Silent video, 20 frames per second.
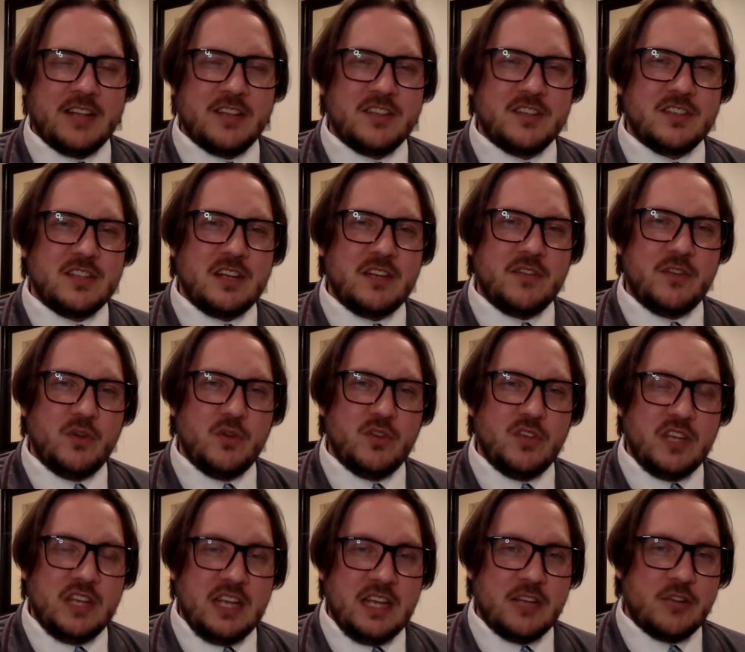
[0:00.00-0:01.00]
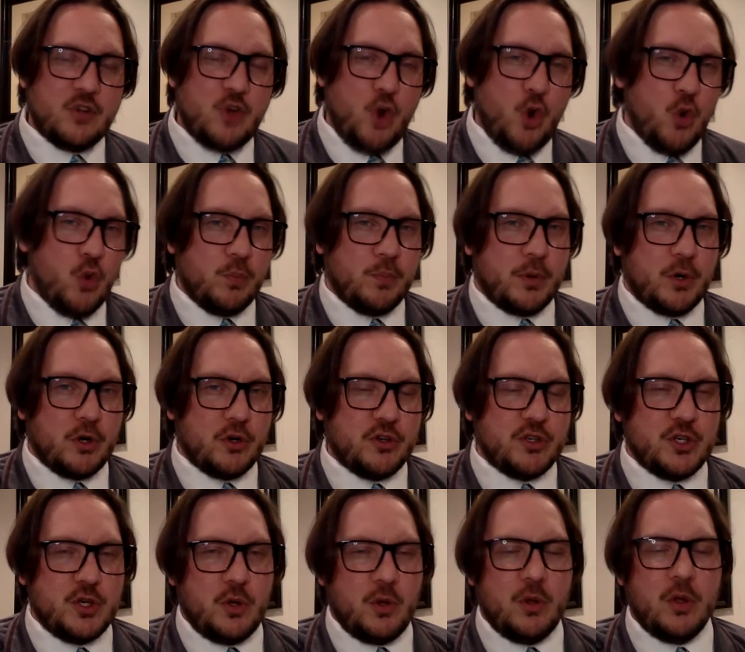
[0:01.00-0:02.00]
instead of using its own
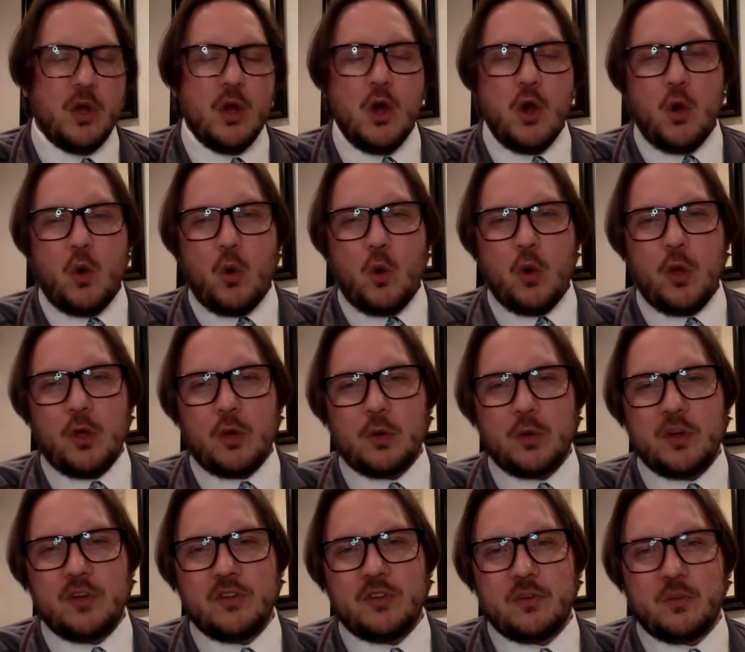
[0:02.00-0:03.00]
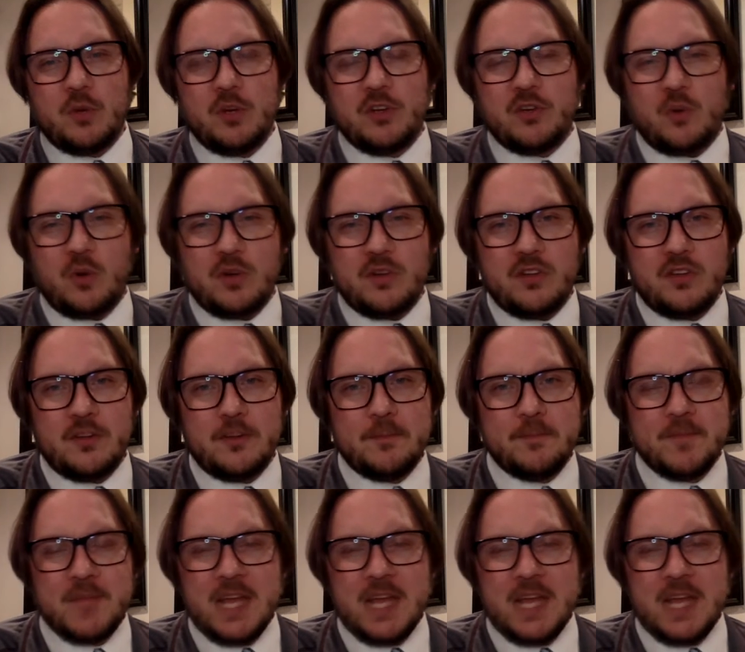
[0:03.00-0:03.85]
personal oil resources,